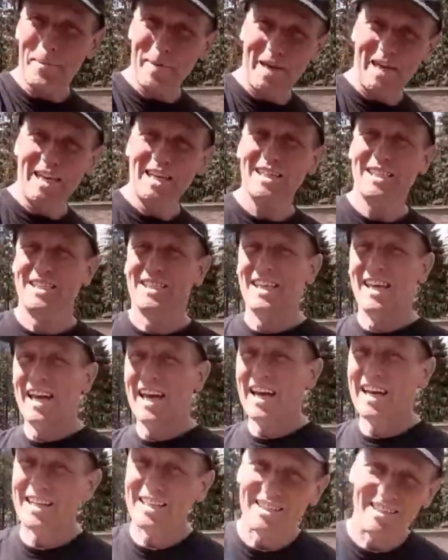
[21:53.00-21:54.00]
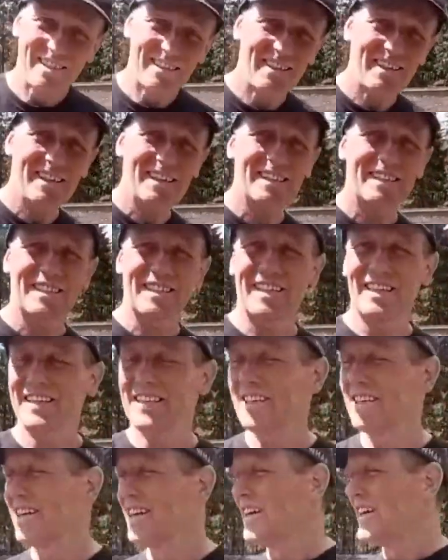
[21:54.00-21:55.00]
beats
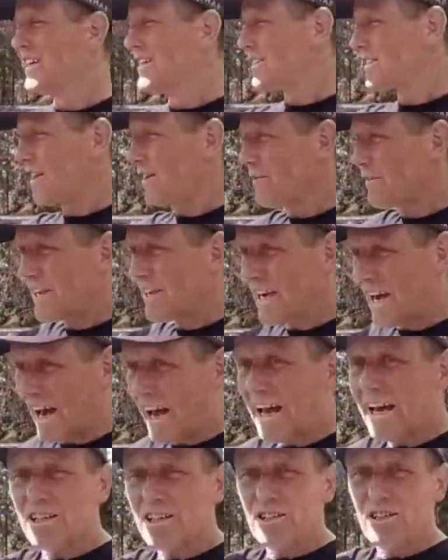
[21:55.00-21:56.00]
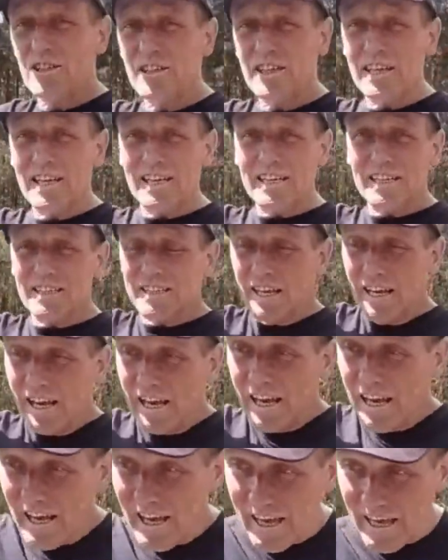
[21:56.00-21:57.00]
anxiety. So the action is
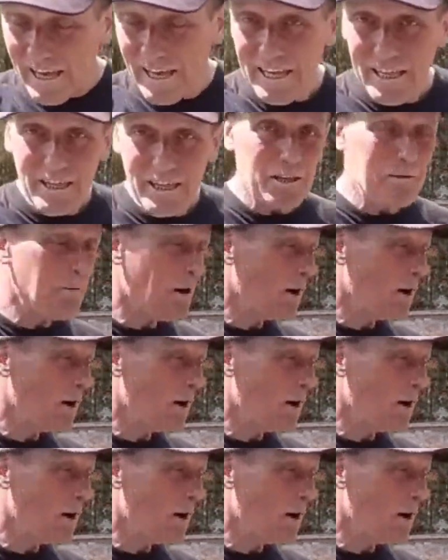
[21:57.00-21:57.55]
hit the